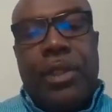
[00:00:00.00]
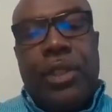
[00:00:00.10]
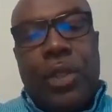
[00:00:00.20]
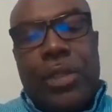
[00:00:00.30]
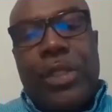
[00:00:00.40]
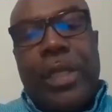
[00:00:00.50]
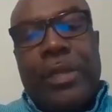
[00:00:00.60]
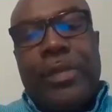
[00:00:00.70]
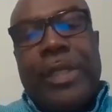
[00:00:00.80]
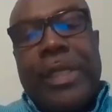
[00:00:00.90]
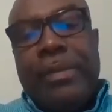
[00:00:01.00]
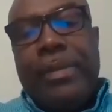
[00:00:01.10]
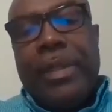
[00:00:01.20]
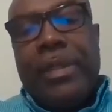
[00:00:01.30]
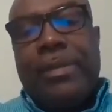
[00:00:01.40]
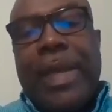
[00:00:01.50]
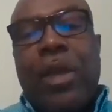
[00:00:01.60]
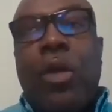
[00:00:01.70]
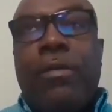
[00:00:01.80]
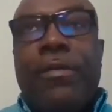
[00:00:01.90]
your student with emails by
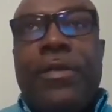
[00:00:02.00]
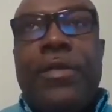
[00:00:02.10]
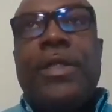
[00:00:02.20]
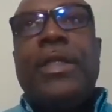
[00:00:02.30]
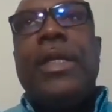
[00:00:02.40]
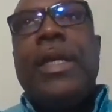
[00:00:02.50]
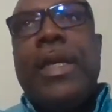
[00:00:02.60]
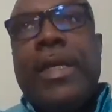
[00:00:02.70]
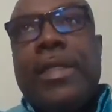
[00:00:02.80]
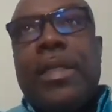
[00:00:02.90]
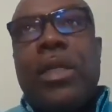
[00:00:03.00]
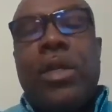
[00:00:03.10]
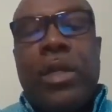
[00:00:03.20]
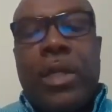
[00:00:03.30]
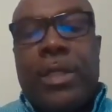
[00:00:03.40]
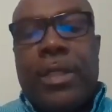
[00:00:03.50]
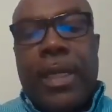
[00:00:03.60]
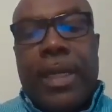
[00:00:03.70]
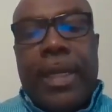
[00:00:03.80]
confusing asynchronous